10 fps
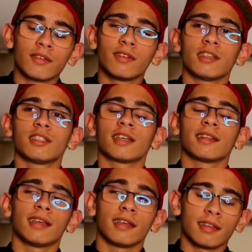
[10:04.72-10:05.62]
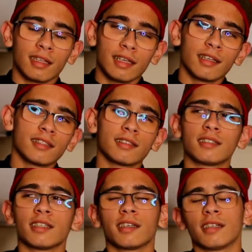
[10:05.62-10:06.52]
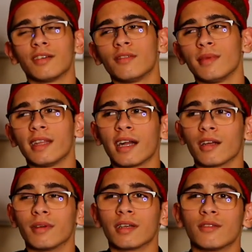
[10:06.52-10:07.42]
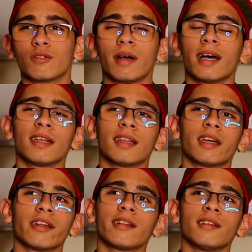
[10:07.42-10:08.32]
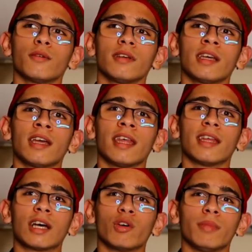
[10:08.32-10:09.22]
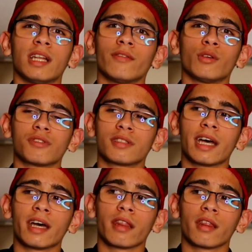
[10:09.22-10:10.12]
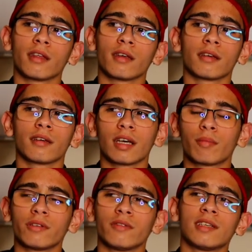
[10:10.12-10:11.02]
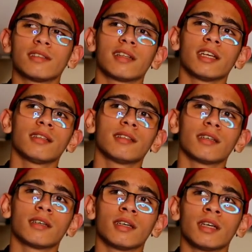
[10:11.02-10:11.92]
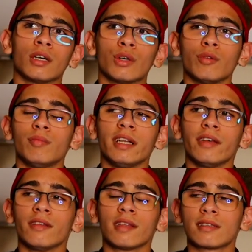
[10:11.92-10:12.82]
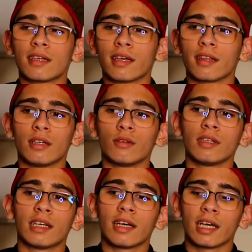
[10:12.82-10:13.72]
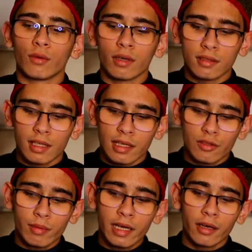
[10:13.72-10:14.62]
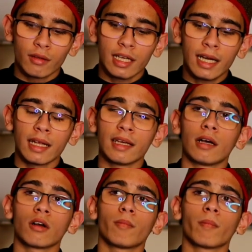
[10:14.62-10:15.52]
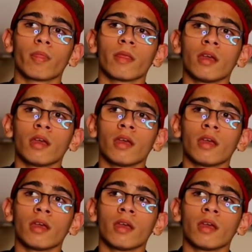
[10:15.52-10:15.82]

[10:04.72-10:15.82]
had given the Sheikh the English, Sheikh had given me the Arabic, and SubhanAllah, not knowing that our beloved Ustaath, a couple of years later, would be leaving this earth in dunya. And we ask Allah subhanahu wa ta'ala, Ya Rabb,